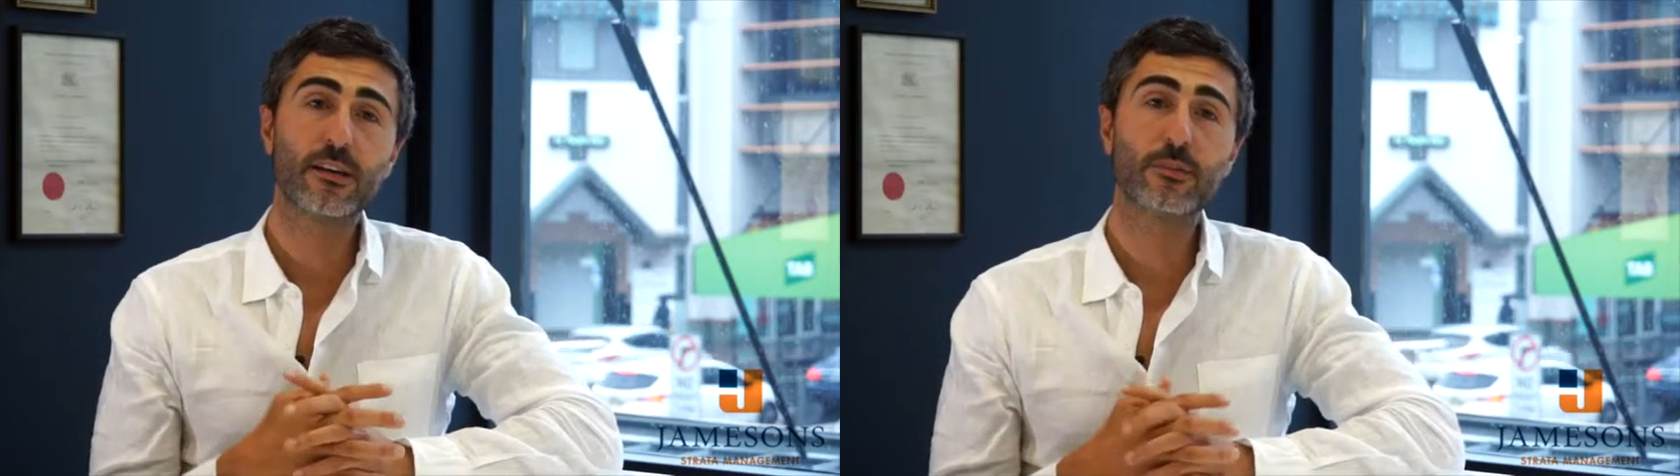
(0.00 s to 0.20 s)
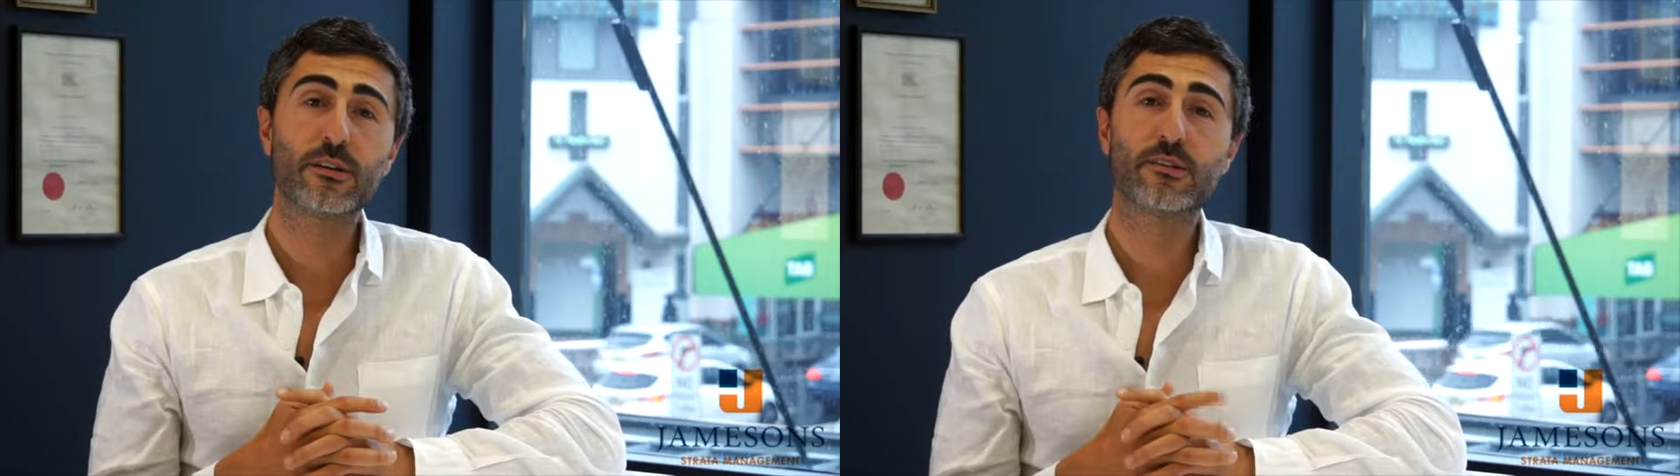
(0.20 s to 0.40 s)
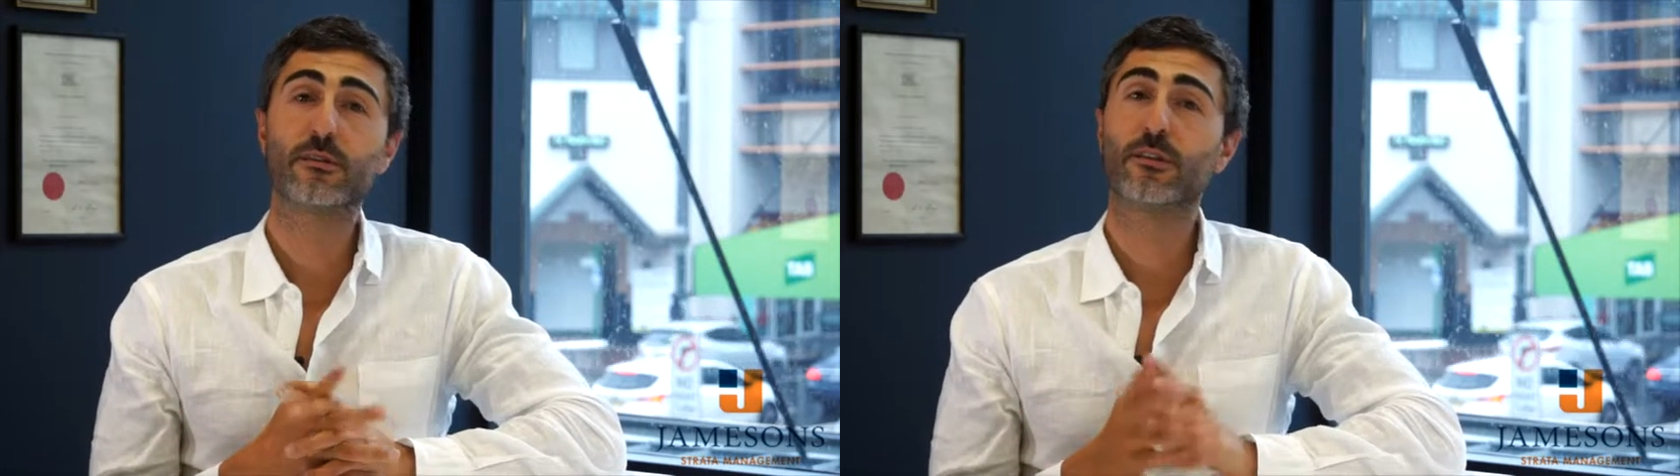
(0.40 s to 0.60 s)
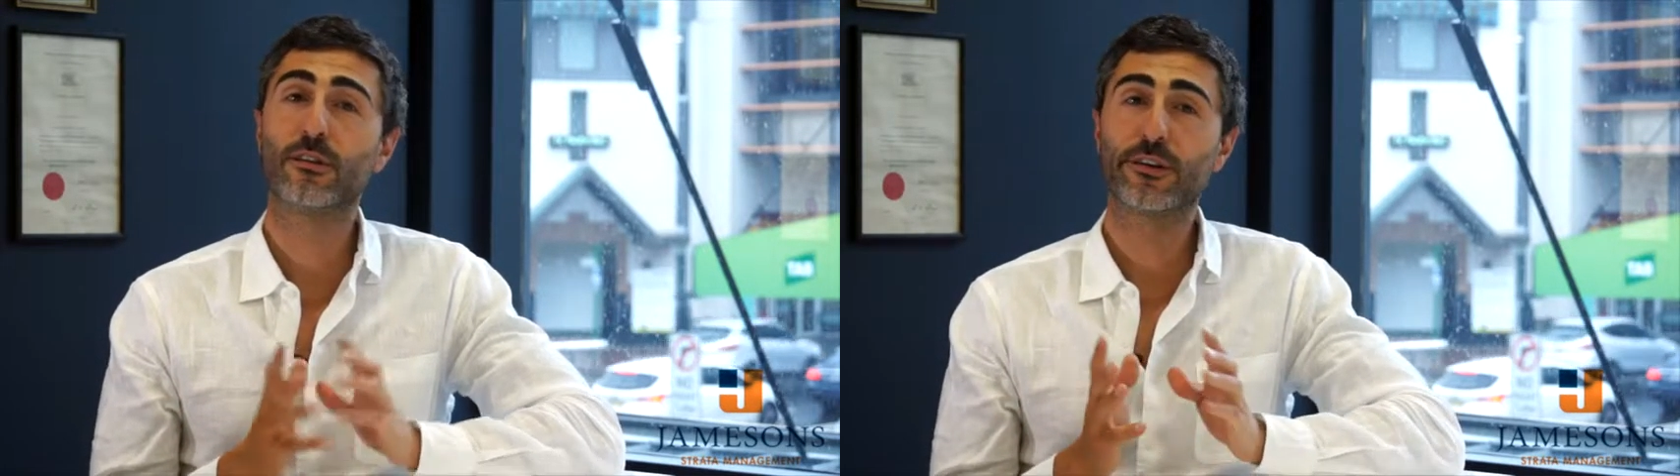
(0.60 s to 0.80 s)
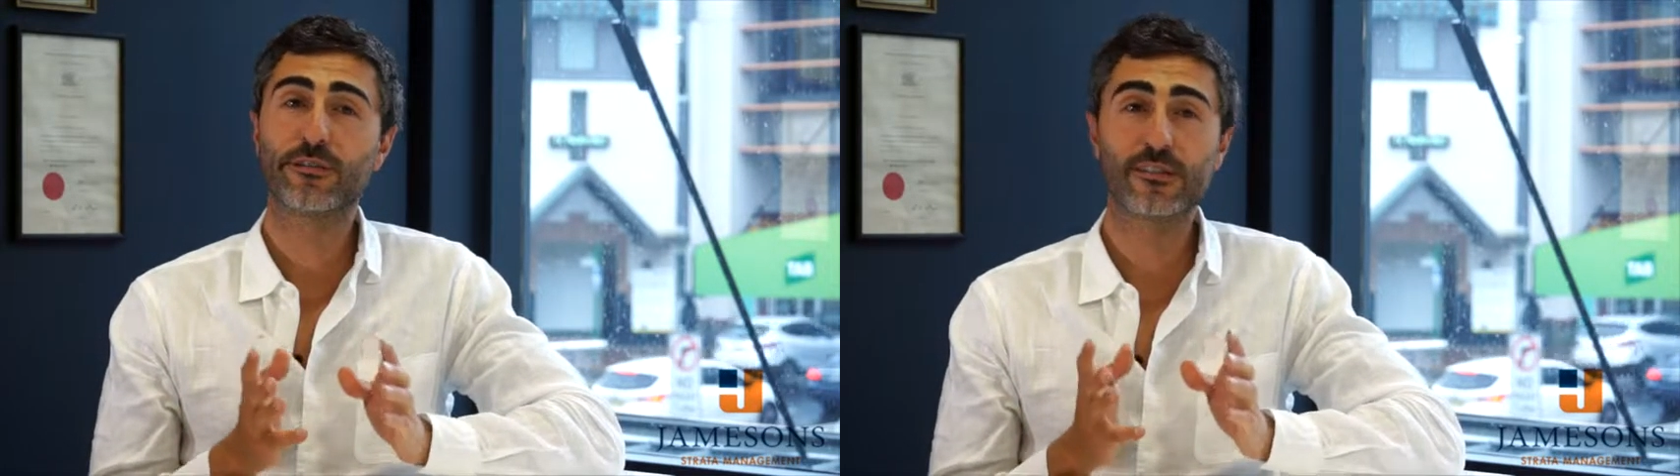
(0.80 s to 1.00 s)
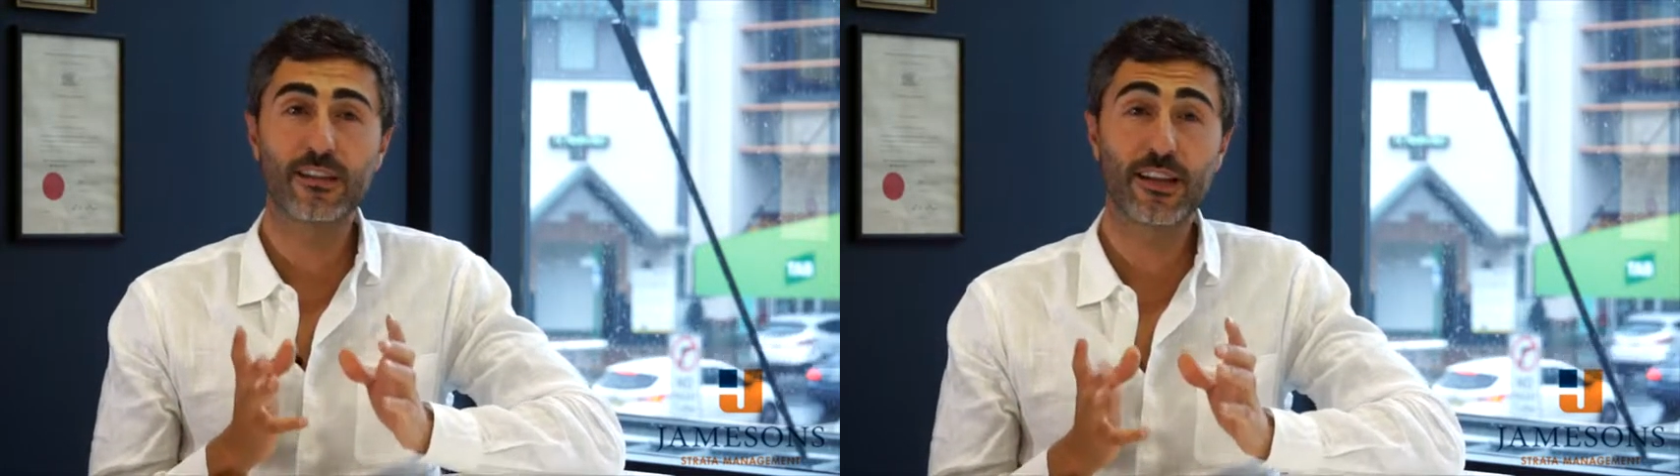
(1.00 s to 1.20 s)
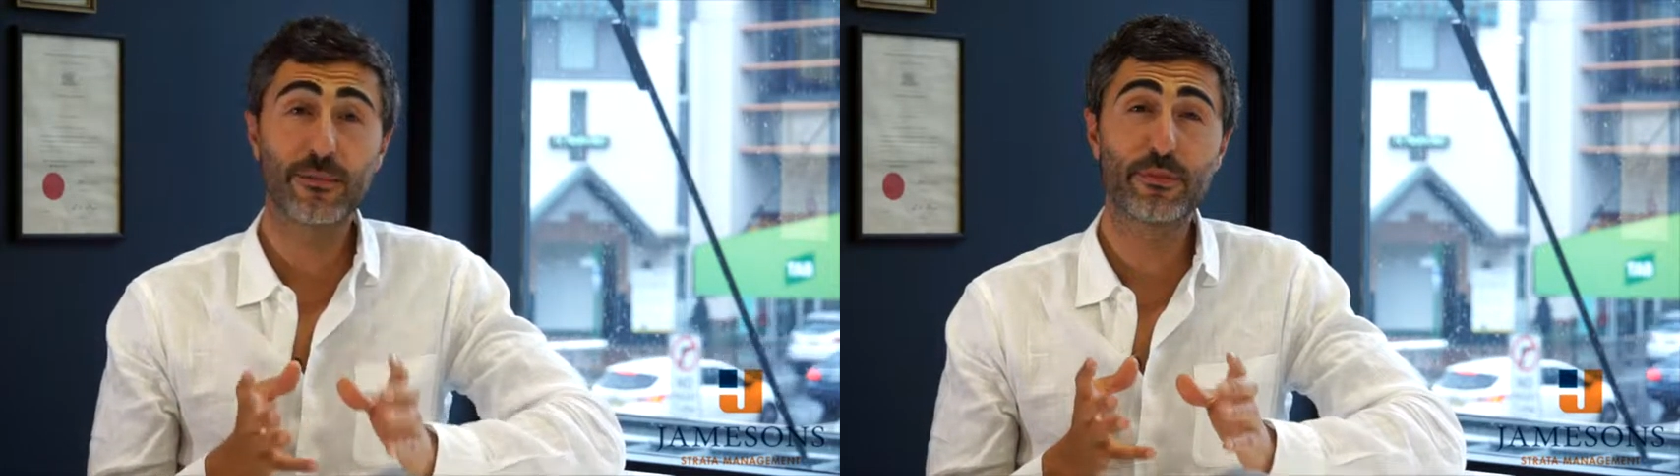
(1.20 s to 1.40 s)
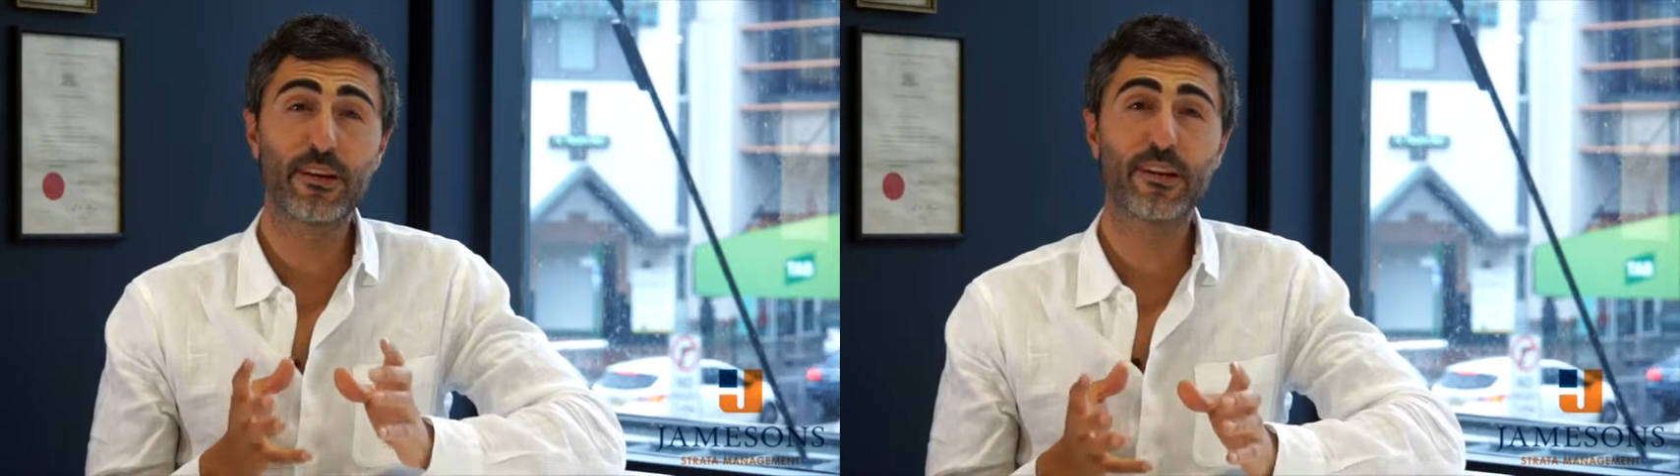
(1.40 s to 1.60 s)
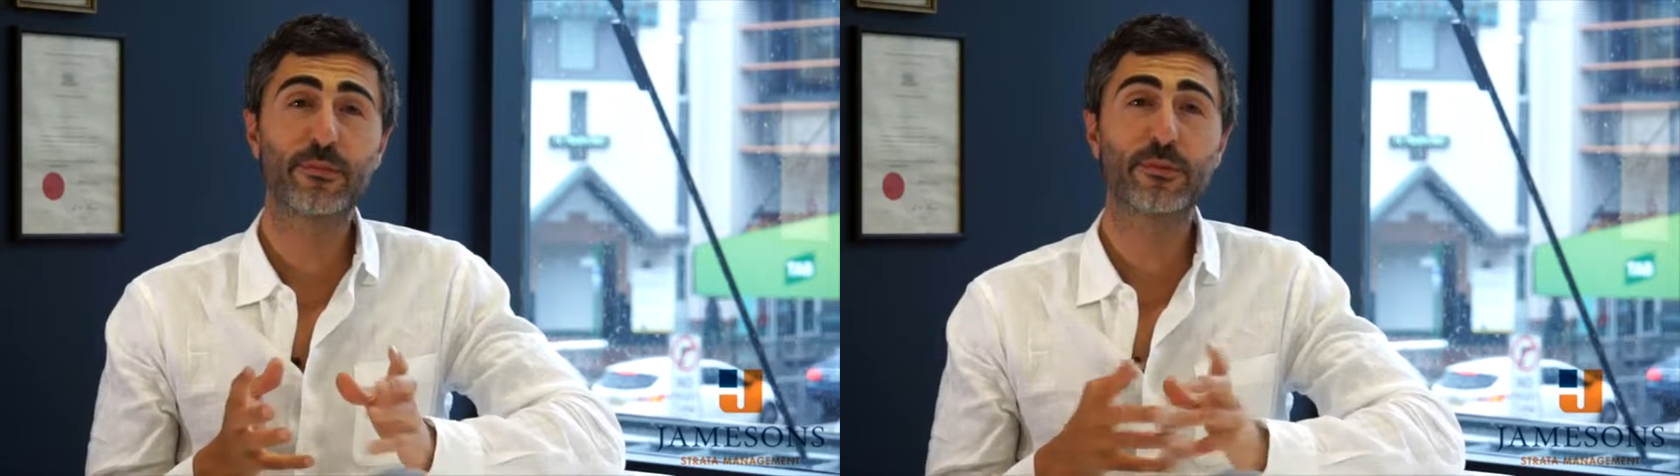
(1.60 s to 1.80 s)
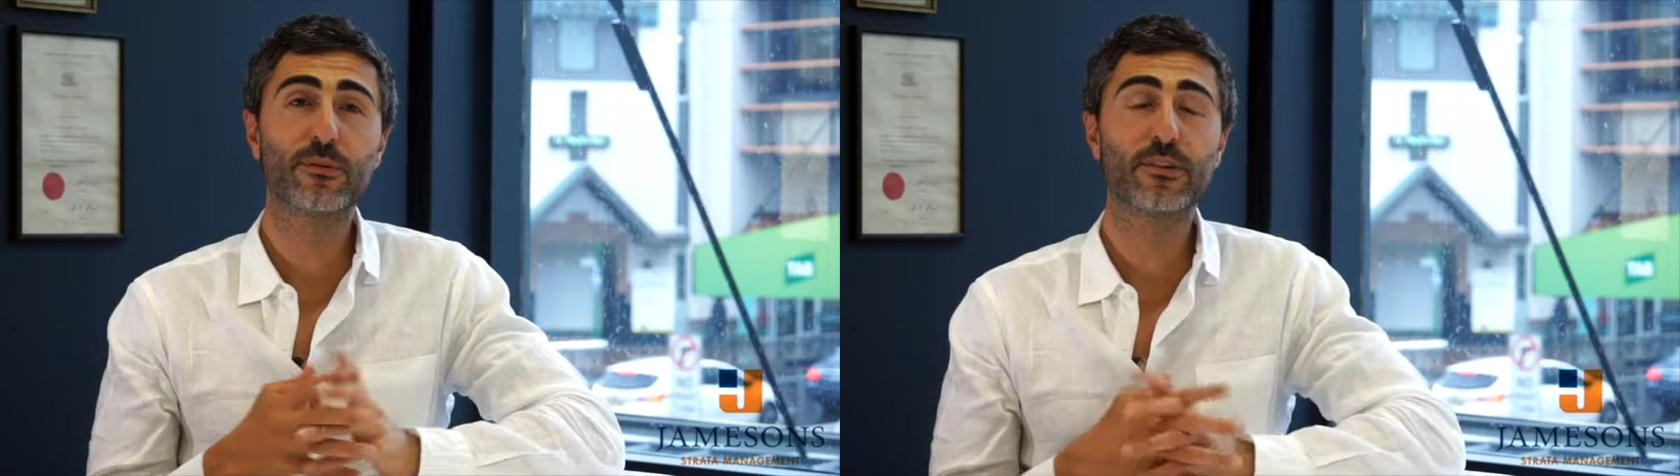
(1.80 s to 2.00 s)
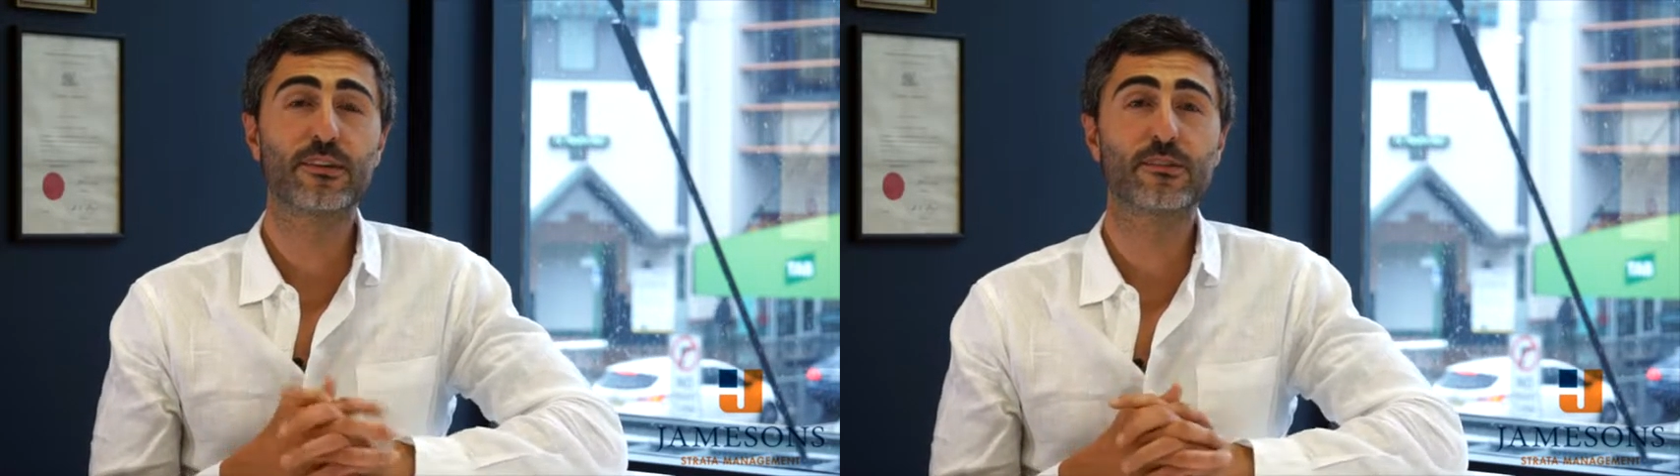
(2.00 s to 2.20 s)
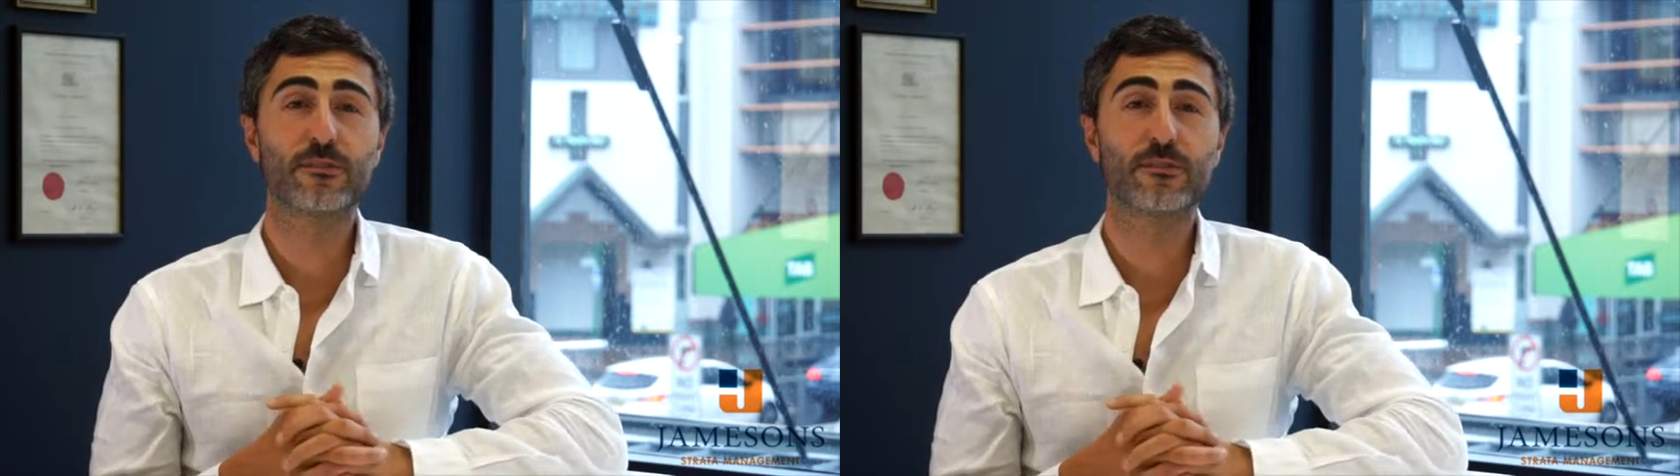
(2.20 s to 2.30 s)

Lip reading: because there are a lot of dilapidated buildings